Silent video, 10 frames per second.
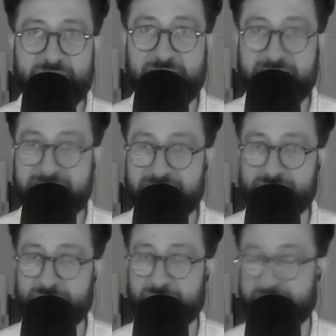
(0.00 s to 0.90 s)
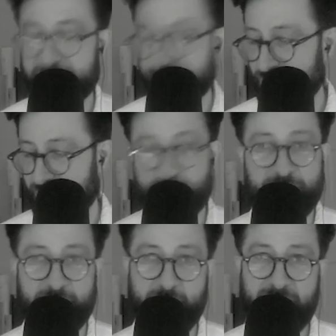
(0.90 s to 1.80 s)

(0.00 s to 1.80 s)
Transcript: and do them really well.